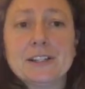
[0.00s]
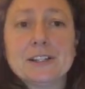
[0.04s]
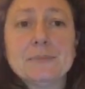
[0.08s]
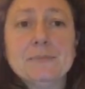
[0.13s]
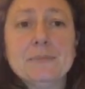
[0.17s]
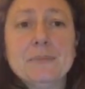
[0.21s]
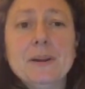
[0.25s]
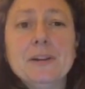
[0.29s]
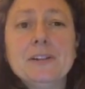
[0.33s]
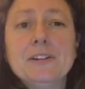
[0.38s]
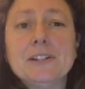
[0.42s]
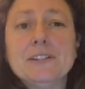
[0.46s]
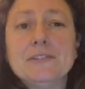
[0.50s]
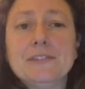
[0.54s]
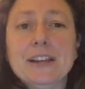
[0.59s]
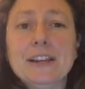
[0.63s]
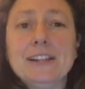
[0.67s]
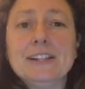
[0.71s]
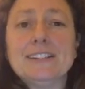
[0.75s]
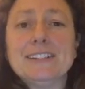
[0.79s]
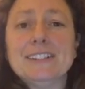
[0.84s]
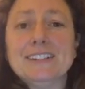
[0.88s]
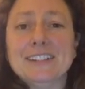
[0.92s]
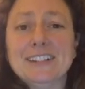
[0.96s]

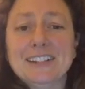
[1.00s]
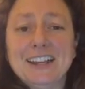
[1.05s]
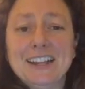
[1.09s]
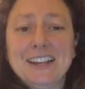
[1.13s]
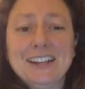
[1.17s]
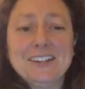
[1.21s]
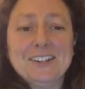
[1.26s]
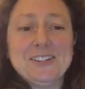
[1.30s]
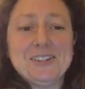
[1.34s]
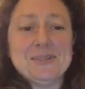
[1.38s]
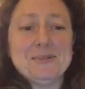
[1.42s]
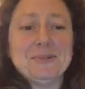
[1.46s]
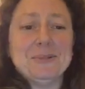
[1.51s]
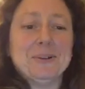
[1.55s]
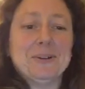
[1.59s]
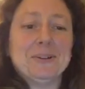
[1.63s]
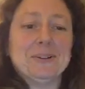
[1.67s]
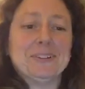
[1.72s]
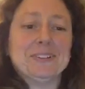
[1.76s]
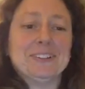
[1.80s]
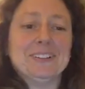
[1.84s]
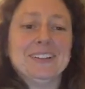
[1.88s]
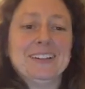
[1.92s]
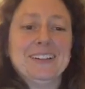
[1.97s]
motivate and engage you
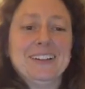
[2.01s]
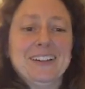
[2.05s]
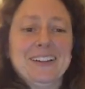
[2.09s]
all.